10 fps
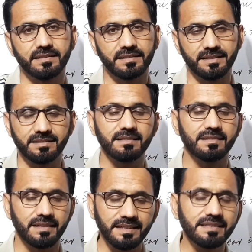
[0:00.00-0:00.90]
This is
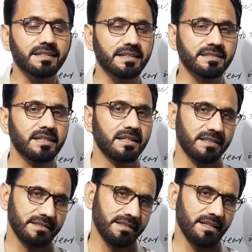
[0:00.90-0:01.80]
the reason is
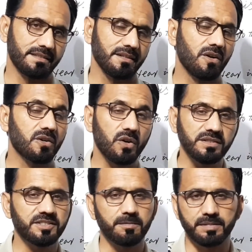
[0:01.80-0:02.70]
that our
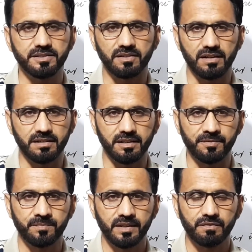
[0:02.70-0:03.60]
concept is not clear.
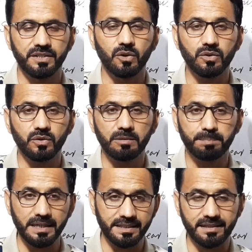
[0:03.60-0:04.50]
We don't know the
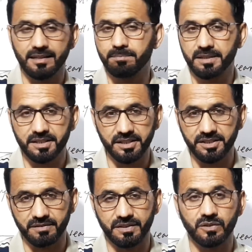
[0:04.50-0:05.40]
practical
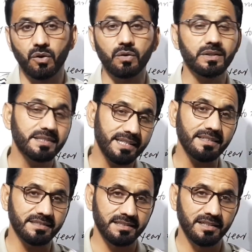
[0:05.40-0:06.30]
application. We don't know the
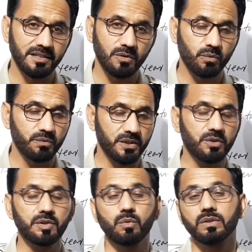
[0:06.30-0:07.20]
sense. We
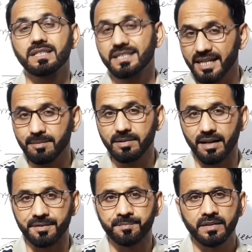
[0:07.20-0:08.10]
don't know the
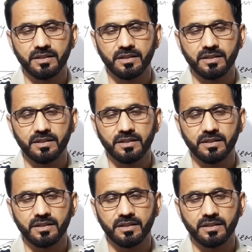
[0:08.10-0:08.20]
timeline.